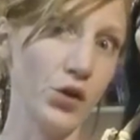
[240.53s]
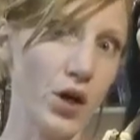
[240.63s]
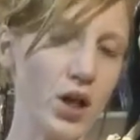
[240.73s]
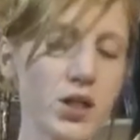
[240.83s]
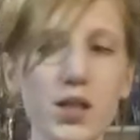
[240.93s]

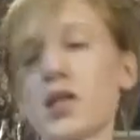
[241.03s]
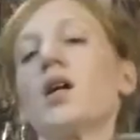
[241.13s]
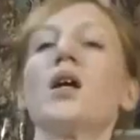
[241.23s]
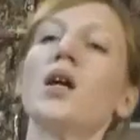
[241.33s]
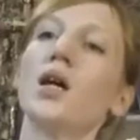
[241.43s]

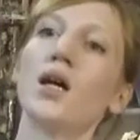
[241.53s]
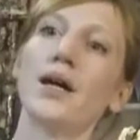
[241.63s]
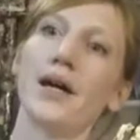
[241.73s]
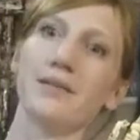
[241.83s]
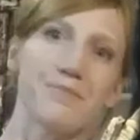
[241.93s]
not.
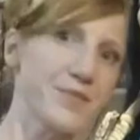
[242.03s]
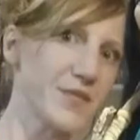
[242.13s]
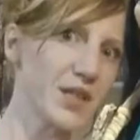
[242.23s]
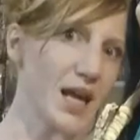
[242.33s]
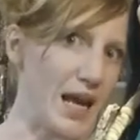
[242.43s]

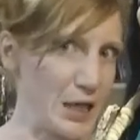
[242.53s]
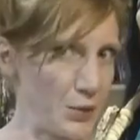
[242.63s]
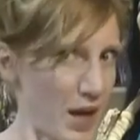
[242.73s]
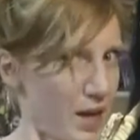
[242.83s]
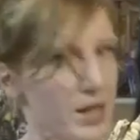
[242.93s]

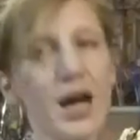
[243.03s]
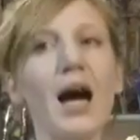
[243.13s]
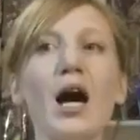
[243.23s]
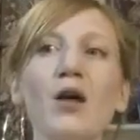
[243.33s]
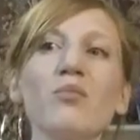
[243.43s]
Anyway,
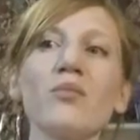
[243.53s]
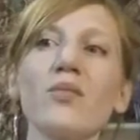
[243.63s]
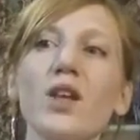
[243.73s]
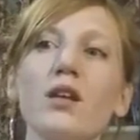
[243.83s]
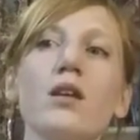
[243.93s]

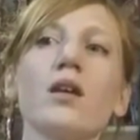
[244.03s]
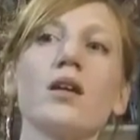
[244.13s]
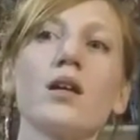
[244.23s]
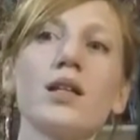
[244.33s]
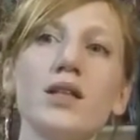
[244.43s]

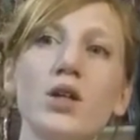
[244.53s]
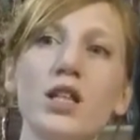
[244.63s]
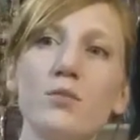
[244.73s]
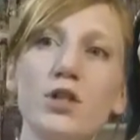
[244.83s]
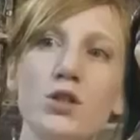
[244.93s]
Cleo
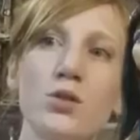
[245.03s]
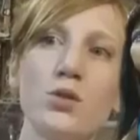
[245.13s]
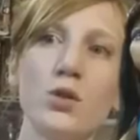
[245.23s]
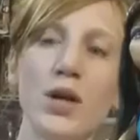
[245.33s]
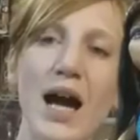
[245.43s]
number
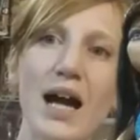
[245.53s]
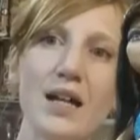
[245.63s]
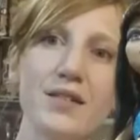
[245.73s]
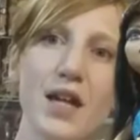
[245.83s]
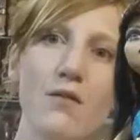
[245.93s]
2
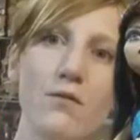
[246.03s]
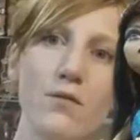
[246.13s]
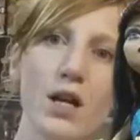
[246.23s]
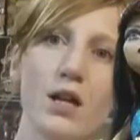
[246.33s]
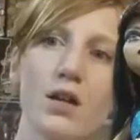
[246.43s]
has a
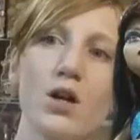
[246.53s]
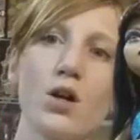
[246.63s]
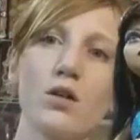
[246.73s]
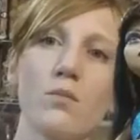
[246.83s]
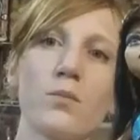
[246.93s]

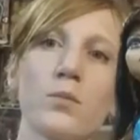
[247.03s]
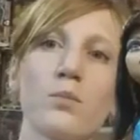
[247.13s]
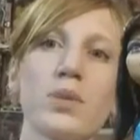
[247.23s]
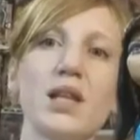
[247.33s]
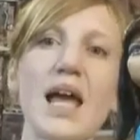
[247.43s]

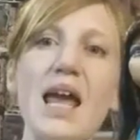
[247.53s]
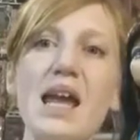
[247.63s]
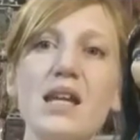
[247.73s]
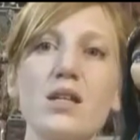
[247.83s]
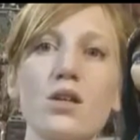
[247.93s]

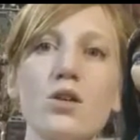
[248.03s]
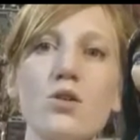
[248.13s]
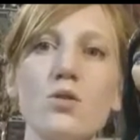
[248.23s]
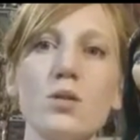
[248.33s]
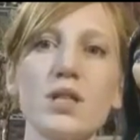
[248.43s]
plain
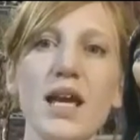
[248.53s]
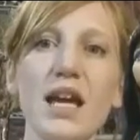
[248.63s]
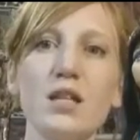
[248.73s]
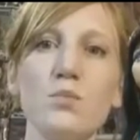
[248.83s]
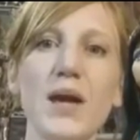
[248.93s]
gold
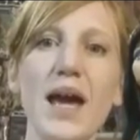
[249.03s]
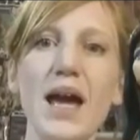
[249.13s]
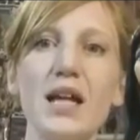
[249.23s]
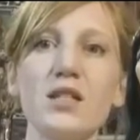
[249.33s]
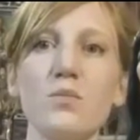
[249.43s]

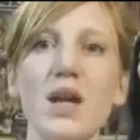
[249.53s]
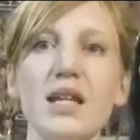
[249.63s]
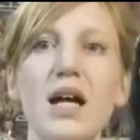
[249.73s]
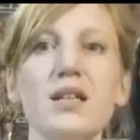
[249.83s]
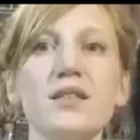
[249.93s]
headband
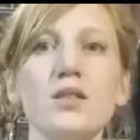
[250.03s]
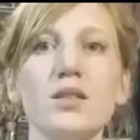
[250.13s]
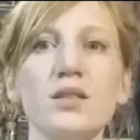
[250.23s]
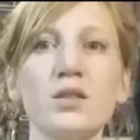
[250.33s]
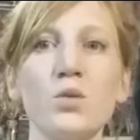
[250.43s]
made out of sort
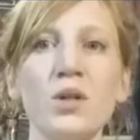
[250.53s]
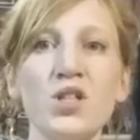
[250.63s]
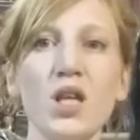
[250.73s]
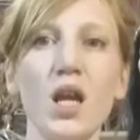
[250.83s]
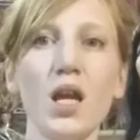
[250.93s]
of
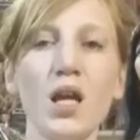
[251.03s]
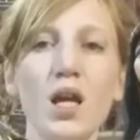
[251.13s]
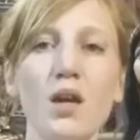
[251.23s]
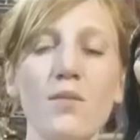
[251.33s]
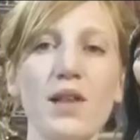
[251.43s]
squishy
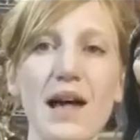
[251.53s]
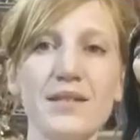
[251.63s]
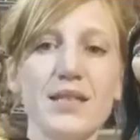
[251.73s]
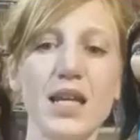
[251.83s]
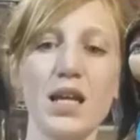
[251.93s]

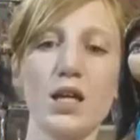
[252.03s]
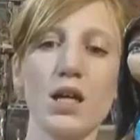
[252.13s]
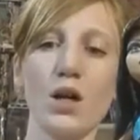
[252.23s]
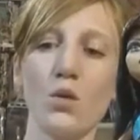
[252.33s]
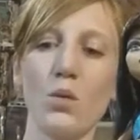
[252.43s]
plastic,
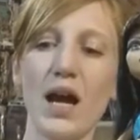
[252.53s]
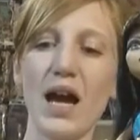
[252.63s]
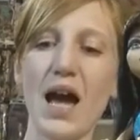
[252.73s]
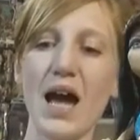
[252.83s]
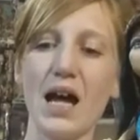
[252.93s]

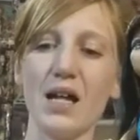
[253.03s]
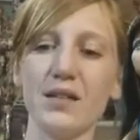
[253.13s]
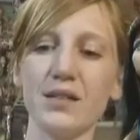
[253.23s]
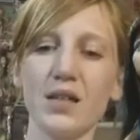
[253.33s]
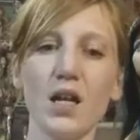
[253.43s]

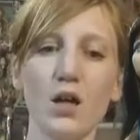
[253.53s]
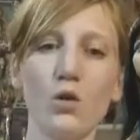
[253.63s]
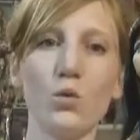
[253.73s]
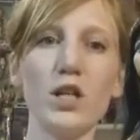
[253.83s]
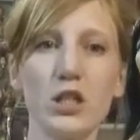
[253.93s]
whereas
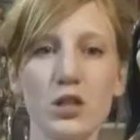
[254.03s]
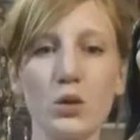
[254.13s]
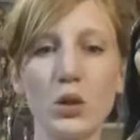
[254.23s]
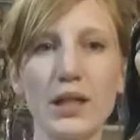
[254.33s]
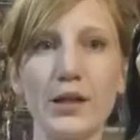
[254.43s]

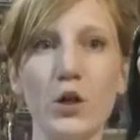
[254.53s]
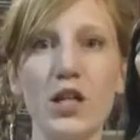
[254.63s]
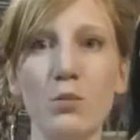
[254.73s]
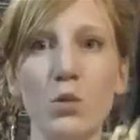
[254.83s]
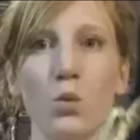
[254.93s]
original Cleo
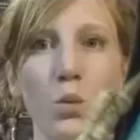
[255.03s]
number